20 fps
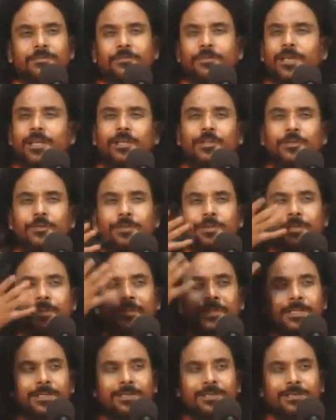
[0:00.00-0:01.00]
We are human
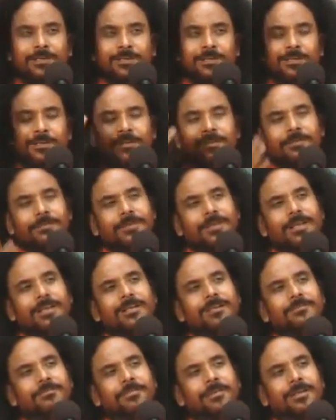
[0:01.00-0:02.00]
beings. We are
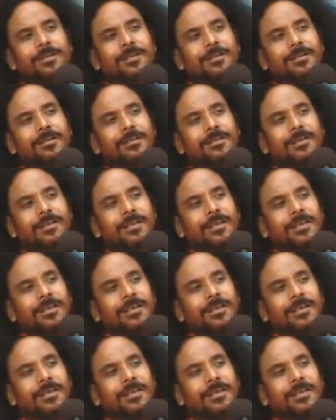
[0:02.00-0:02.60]
different.